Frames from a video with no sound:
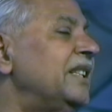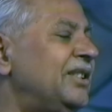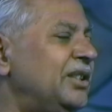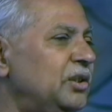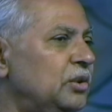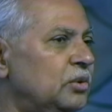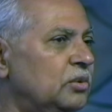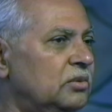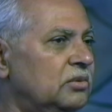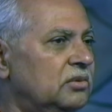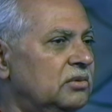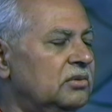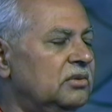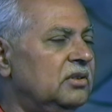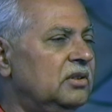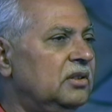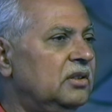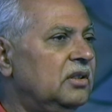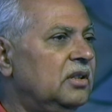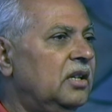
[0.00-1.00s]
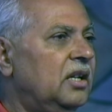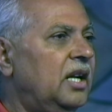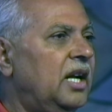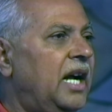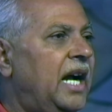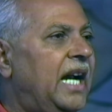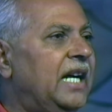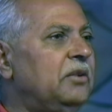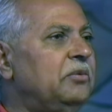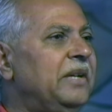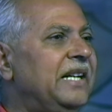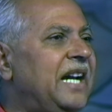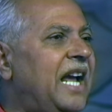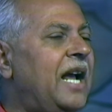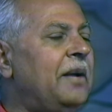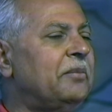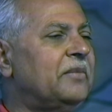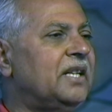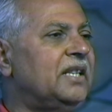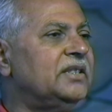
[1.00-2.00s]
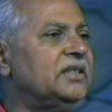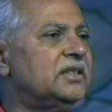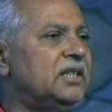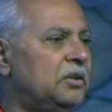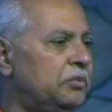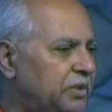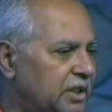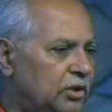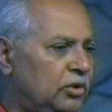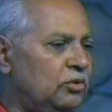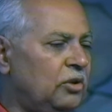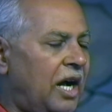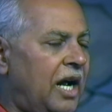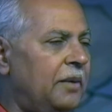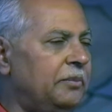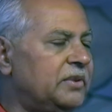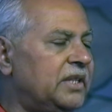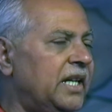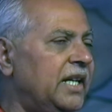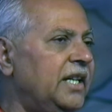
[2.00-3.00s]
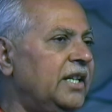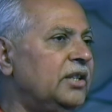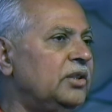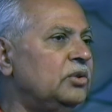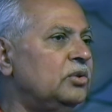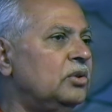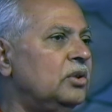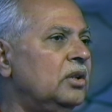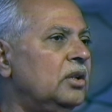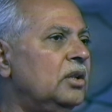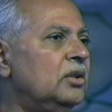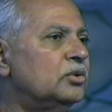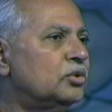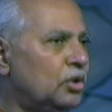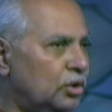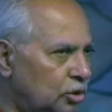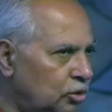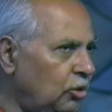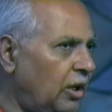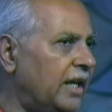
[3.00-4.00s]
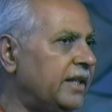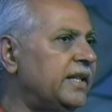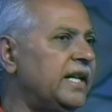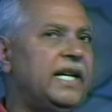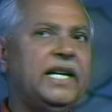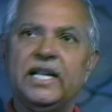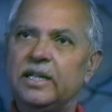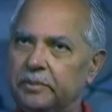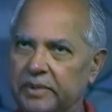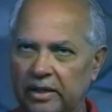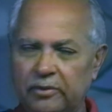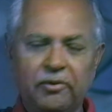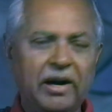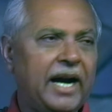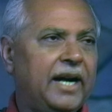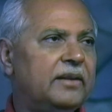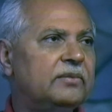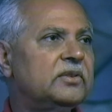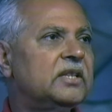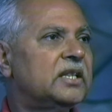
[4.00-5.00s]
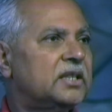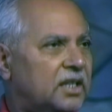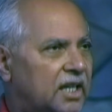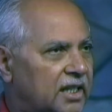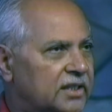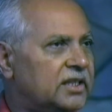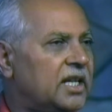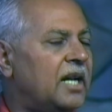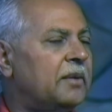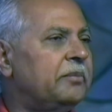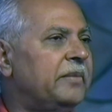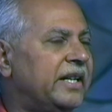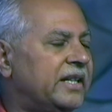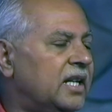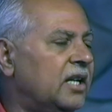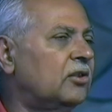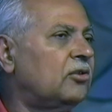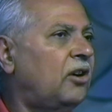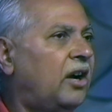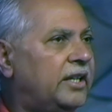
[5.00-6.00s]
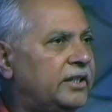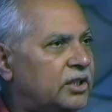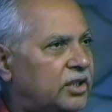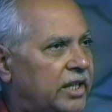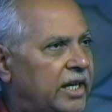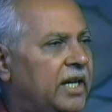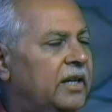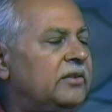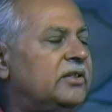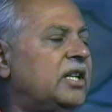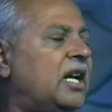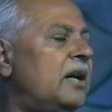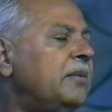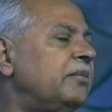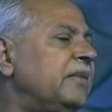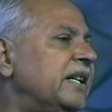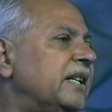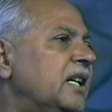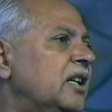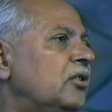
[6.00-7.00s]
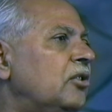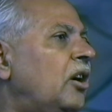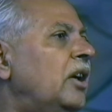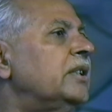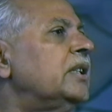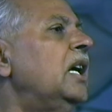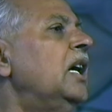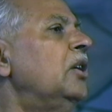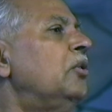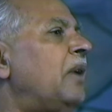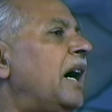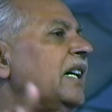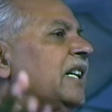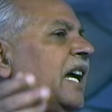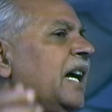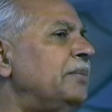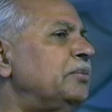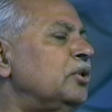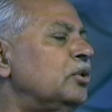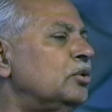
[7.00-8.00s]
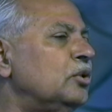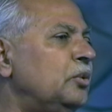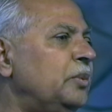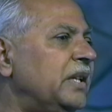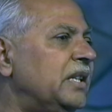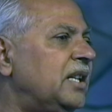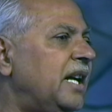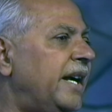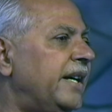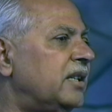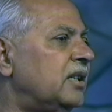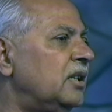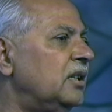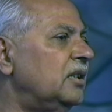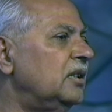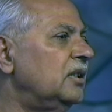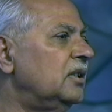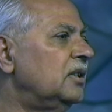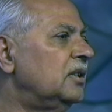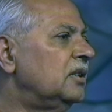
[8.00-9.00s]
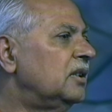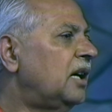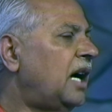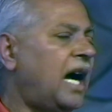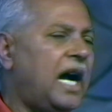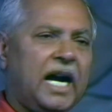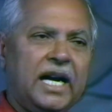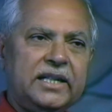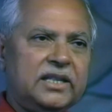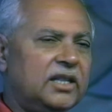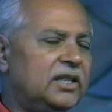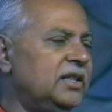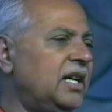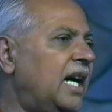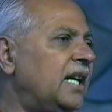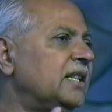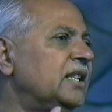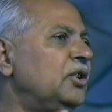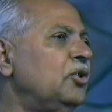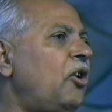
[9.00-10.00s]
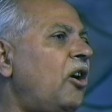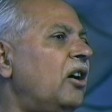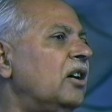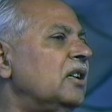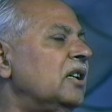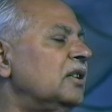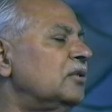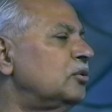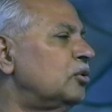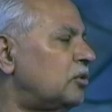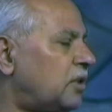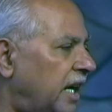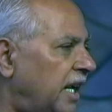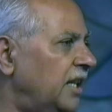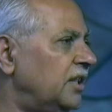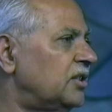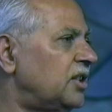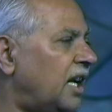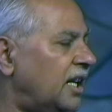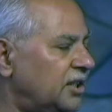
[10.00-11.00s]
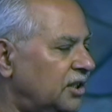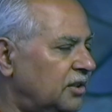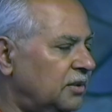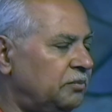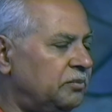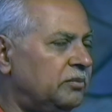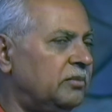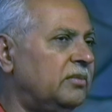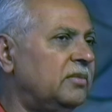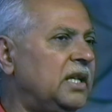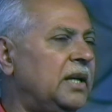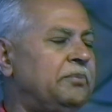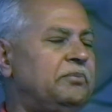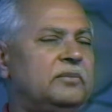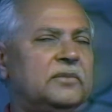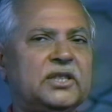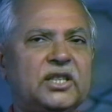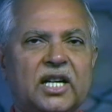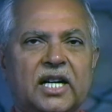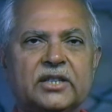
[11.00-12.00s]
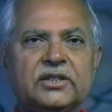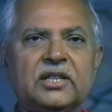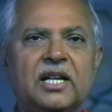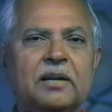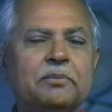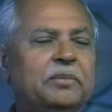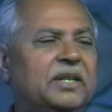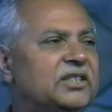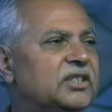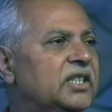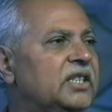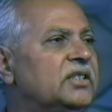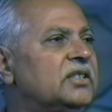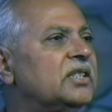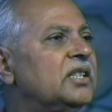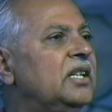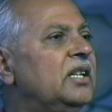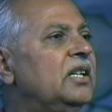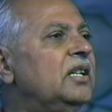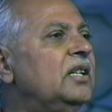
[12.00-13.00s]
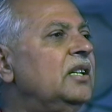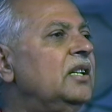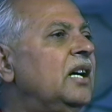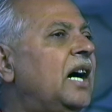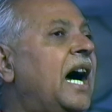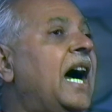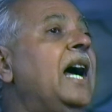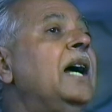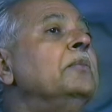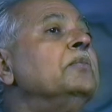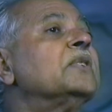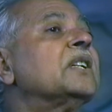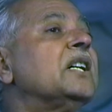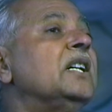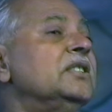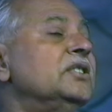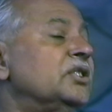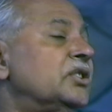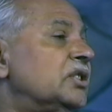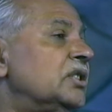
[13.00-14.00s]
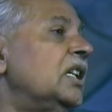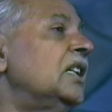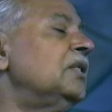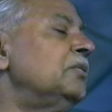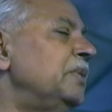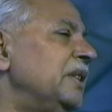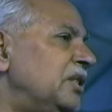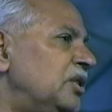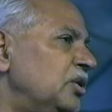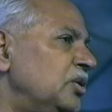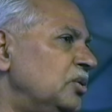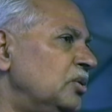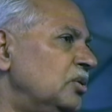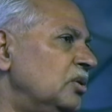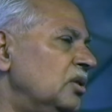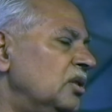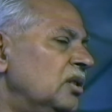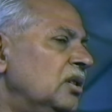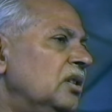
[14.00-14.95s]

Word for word: with you. And when I am concerned with you, I am telling you. So you are telling me why the trucks are making noise, trains are making noise. What I have to do with that? I did not give order to trains or um, trucks or buses. I am concerned with you.